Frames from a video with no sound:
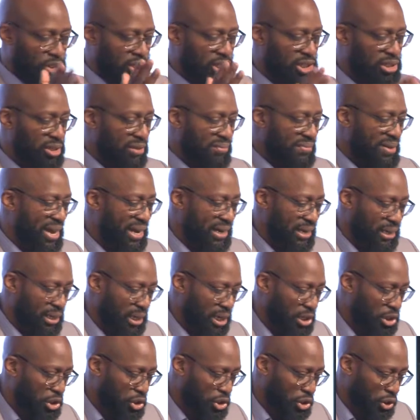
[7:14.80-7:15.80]
it's divided
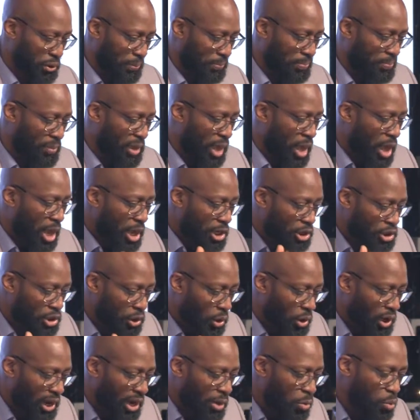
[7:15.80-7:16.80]
into.
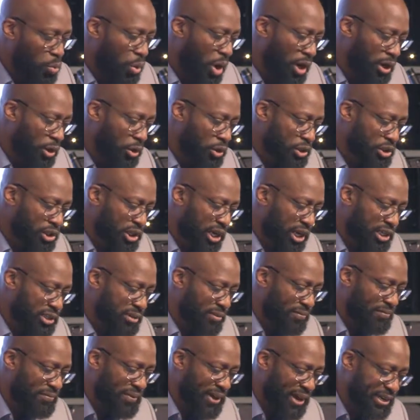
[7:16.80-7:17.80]
So in 106
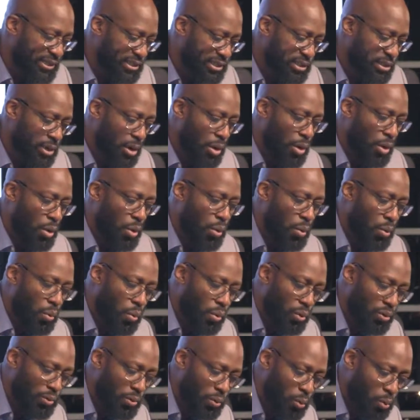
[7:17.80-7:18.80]
verse
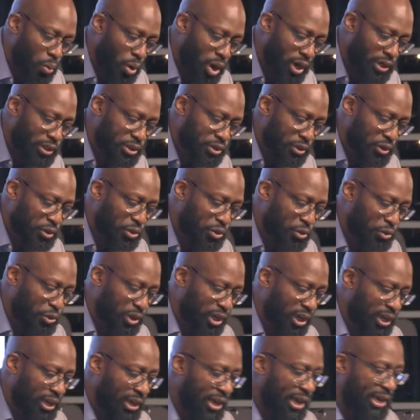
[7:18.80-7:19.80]
1 to
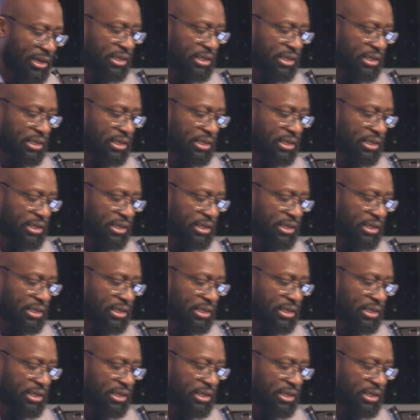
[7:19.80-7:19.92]
3, it